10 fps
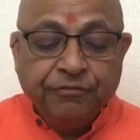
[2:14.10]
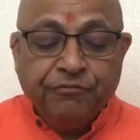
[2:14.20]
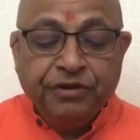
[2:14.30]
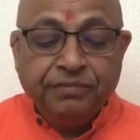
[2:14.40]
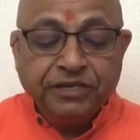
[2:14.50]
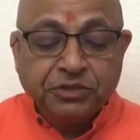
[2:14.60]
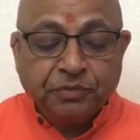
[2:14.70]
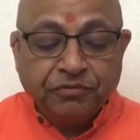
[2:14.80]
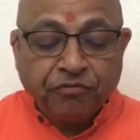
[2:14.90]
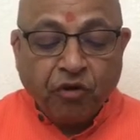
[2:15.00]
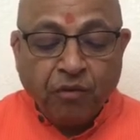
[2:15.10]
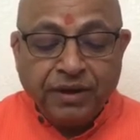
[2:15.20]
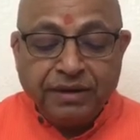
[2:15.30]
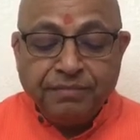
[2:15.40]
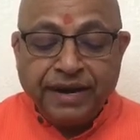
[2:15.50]
we must perform
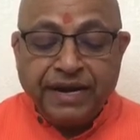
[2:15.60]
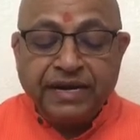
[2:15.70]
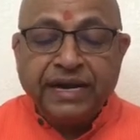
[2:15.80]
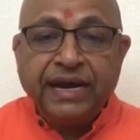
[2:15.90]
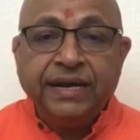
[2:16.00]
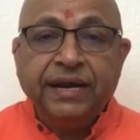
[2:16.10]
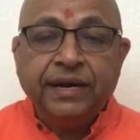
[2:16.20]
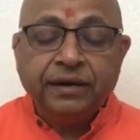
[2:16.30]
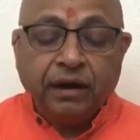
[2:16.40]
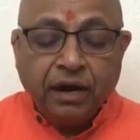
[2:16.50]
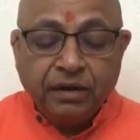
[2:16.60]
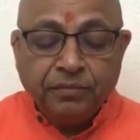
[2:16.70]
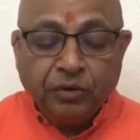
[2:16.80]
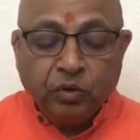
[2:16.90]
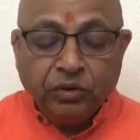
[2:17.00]
and maintain an
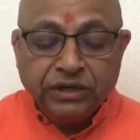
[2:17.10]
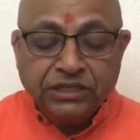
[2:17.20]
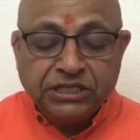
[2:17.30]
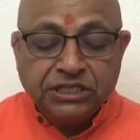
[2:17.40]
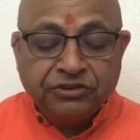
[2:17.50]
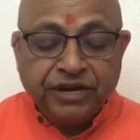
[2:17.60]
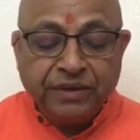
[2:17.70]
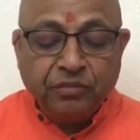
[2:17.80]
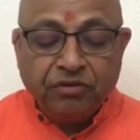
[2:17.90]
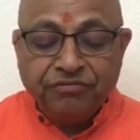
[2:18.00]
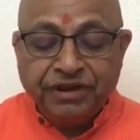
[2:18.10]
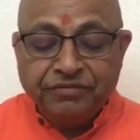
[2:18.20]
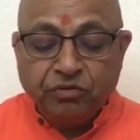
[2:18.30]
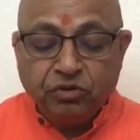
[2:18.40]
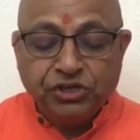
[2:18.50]
unbroken stream of
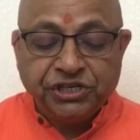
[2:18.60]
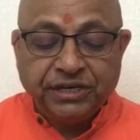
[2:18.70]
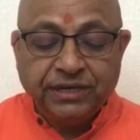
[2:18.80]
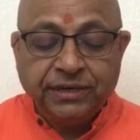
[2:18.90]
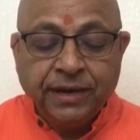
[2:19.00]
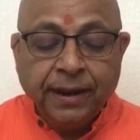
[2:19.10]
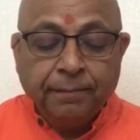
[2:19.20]
devotion